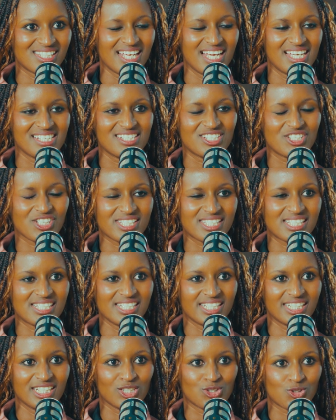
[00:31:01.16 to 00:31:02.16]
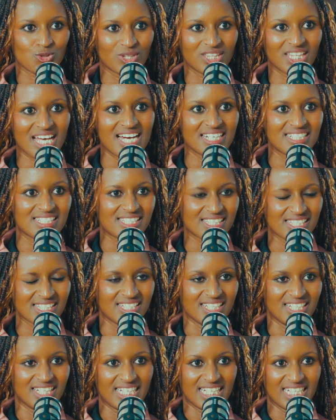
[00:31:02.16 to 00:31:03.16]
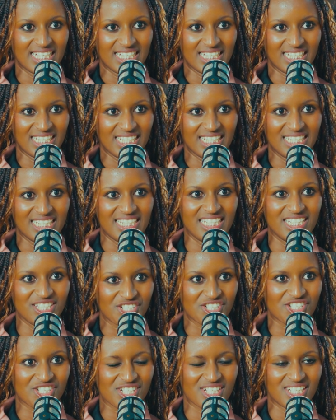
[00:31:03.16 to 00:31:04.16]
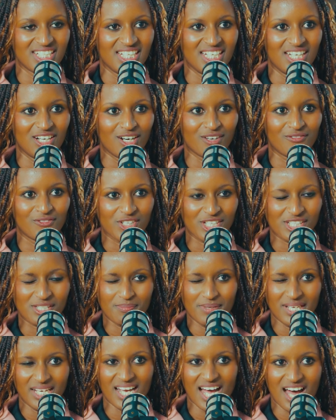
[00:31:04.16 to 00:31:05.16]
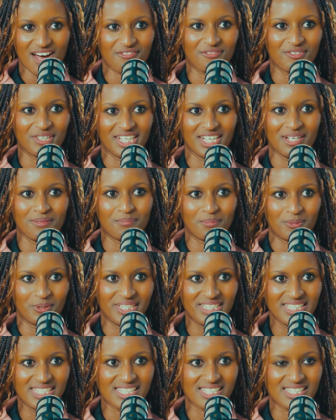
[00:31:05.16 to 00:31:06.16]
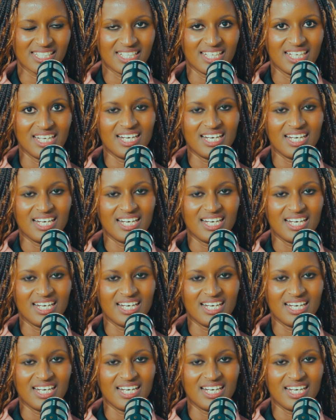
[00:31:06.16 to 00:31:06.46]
And just sticking to that niche of just being African print,